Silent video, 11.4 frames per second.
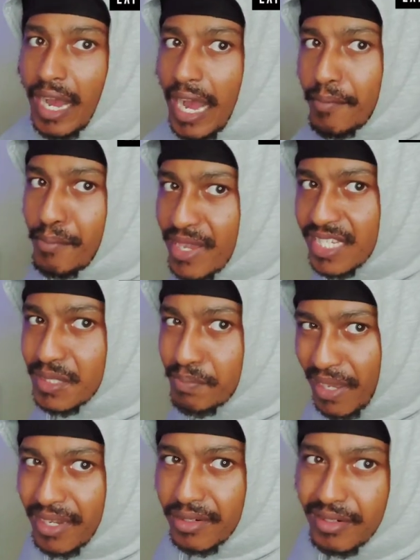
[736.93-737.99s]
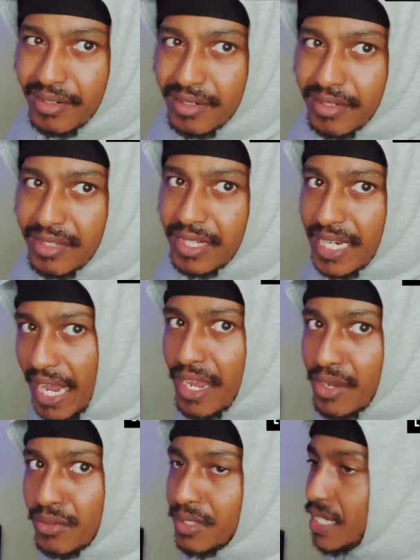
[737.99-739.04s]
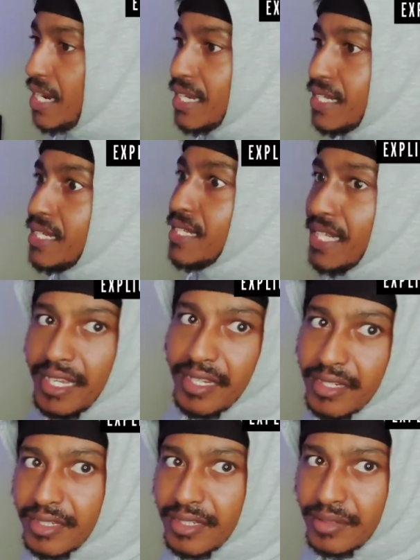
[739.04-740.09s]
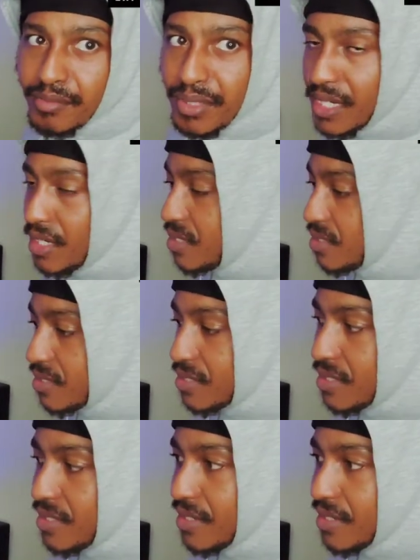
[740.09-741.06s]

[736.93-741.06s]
I mix better now than I did then because